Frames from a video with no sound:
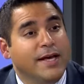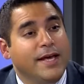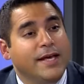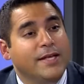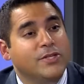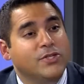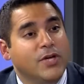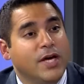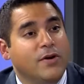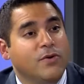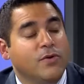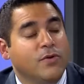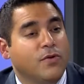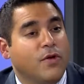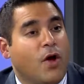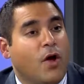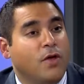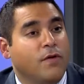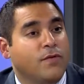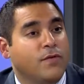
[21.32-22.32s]
In general,
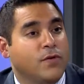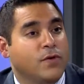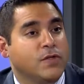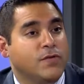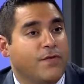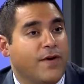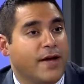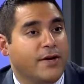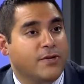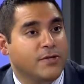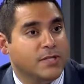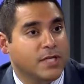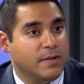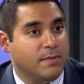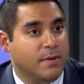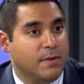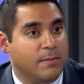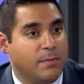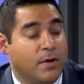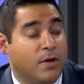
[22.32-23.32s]
all of those factors
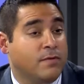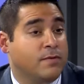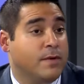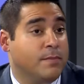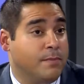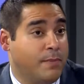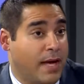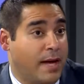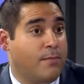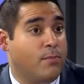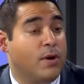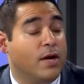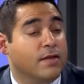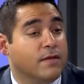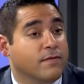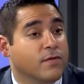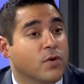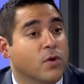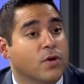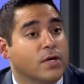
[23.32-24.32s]
can be involved in bad
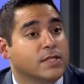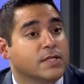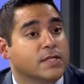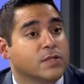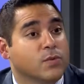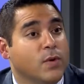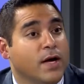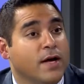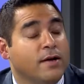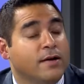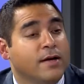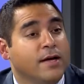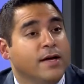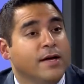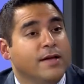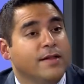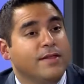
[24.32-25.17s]
breath, of course, as well.